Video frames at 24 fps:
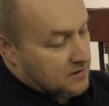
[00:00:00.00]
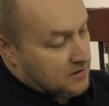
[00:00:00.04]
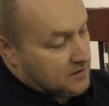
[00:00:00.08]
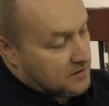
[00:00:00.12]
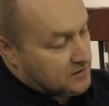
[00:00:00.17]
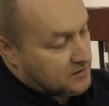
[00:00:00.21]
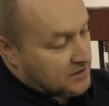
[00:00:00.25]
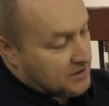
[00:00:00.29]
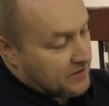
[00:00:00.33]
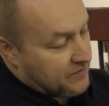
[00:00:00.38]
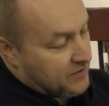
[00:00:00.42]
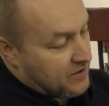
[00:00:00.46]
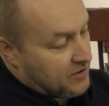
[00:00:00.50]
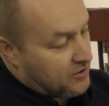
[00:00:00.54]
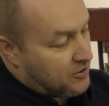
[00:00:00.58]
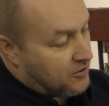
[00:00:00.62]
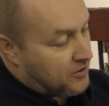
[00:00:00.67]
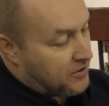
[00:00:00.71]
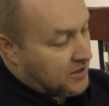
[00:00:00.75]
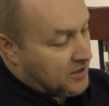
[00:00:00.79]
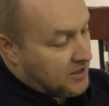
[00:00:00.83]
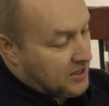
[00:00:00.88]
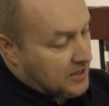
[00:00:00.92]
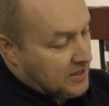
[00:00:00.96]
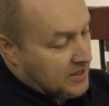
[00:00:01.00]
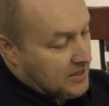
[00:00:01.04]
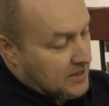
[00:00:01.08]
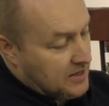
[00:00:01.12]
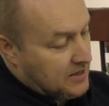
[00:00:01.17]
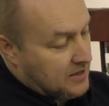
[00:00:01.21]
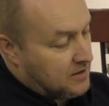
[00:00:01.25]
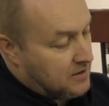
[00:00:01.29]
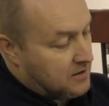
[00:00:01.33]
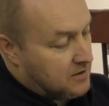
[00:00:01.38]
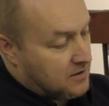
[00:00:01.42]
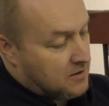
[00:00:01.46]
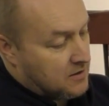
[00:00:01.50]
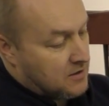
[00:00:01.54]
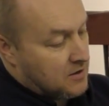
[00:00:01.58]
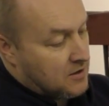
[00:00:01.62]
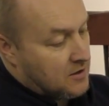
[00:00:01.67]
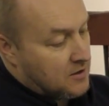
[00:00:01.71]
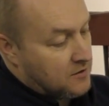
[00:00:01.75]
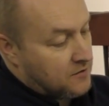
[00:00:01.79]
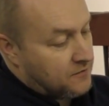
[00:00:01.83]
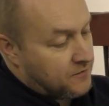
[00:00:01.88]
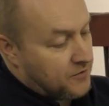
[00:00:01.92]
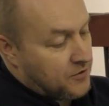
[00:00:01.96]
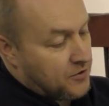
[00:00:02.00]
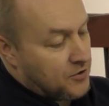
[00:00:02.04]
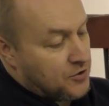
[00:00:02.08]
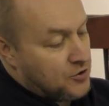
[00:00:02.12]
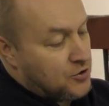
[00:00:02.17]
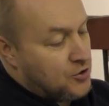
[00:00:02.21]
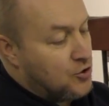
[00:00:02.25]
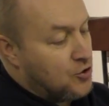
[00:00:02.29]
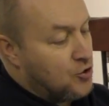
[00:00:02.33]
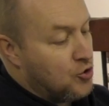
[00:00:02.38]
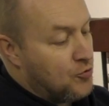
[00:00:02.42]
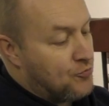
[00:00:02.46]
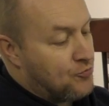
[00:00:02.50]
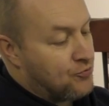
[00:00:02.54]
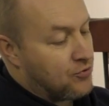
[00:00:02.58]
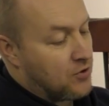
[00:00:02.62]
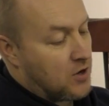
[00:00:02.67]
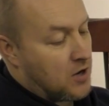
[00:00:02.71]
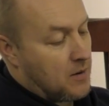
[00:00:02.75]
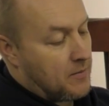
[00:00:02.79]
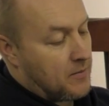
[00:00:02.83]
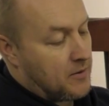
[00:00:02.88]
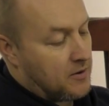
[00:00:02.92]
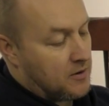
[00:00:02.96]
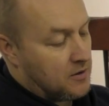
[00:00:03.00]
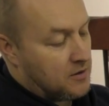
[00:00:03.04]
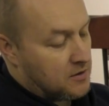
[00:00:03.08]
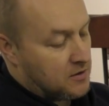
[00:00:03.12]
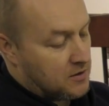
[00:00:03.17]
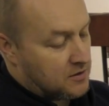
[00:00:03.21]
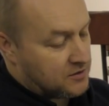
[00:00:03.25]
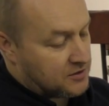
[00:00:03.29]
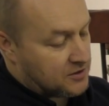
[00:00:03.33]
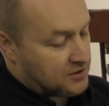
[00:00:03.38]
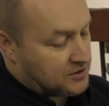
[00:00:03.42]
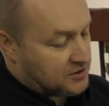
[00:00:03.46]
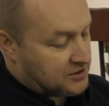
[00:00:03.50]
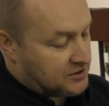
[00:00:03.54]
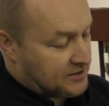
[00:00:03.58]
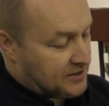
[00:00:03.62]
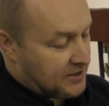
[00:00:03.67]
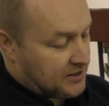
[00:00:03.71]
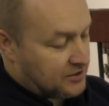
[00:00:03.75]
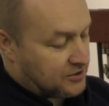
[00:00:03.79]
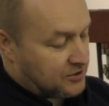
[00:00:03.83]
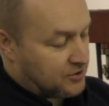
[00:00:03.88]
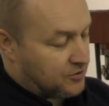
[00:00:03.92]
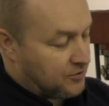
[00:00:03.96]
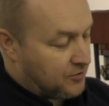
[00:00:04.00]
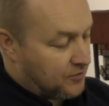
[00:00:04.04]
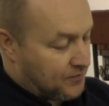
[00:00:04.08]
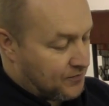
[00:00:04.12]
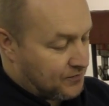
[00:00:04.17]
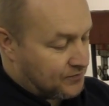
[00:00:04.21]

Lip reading: to give it another key for the new primer to stick to.